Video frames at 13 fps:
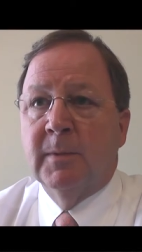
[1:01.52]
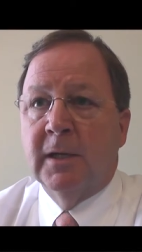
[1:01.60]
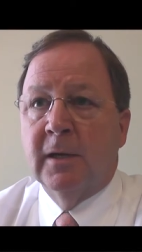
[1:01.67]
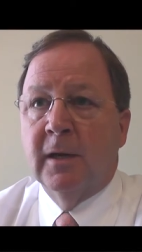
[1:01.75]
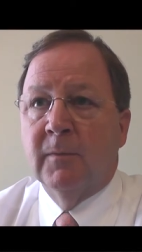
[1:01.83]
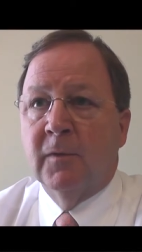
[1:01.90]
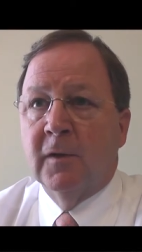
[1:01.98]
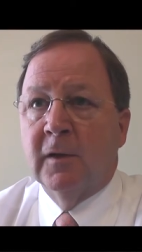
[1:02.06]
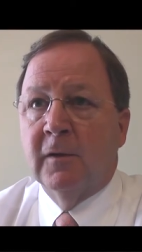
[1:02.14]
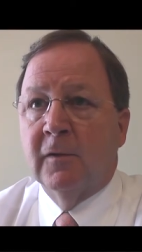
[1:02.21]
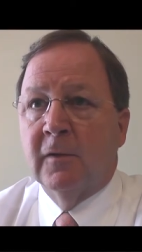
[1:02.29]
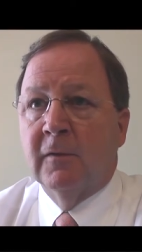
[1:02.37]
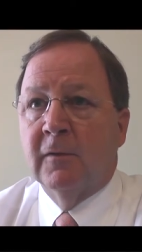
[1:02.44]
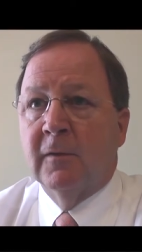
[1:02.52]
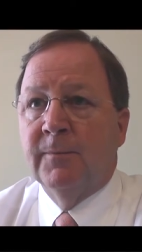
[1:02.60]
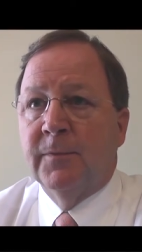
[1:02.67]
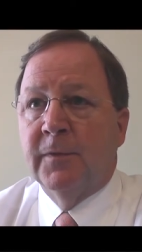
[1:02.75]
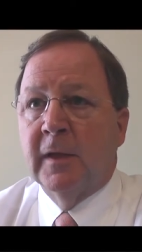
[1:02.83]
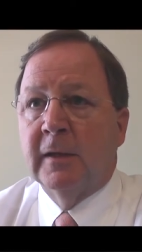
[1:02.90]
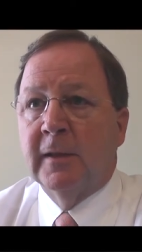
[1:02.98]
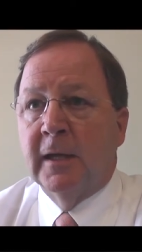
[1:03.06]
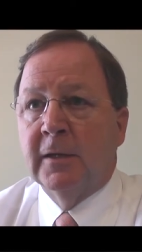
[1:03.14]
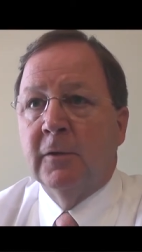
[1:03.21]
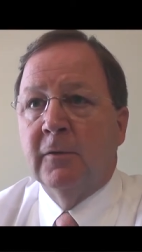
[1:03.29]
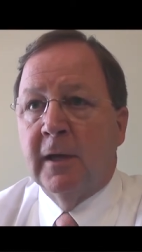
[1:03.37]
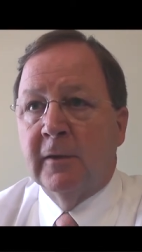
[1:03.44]
to become citizens, and they
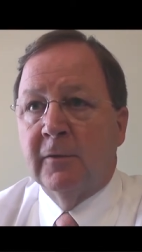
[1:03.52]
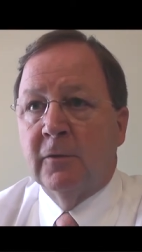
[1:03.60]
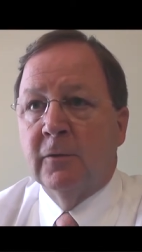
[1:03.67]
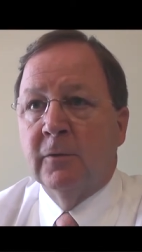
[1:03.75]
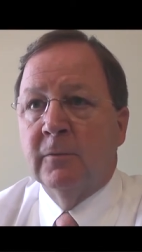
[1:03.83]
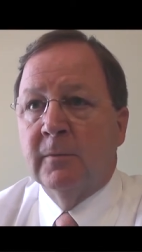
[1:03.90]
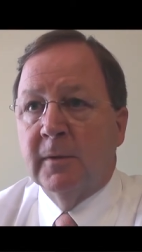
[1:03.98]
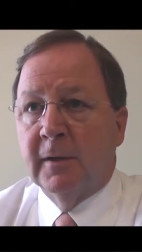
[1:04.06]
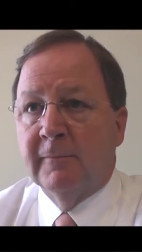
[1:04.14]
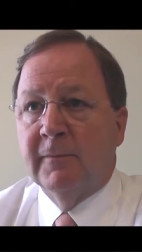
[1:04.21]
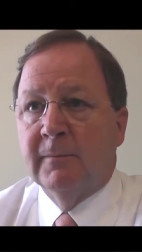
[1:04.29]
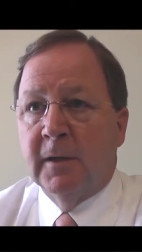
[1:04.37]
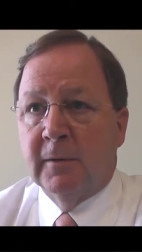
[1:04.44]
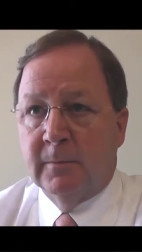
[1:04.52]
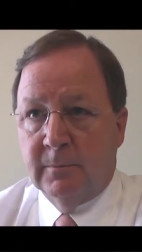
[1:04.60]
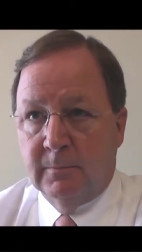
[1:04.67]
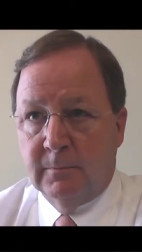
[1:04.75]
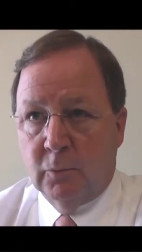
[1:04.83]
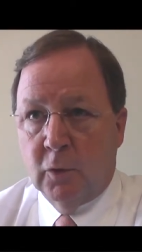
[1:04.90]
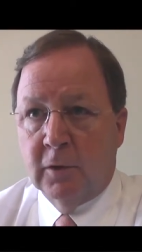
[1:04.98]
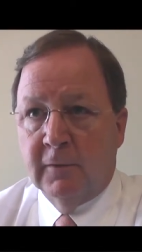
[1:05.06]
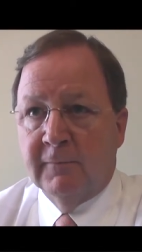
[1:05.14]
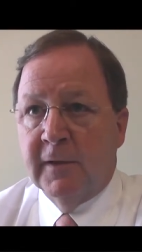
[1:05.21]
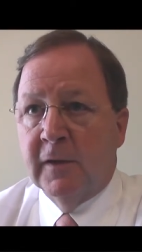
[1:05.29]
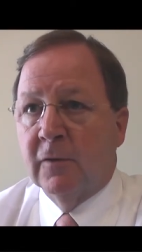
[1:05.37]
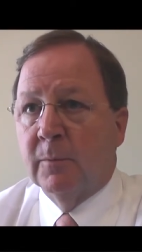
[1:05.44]
do that through a, a worker
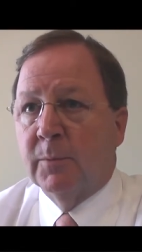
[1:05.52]
visa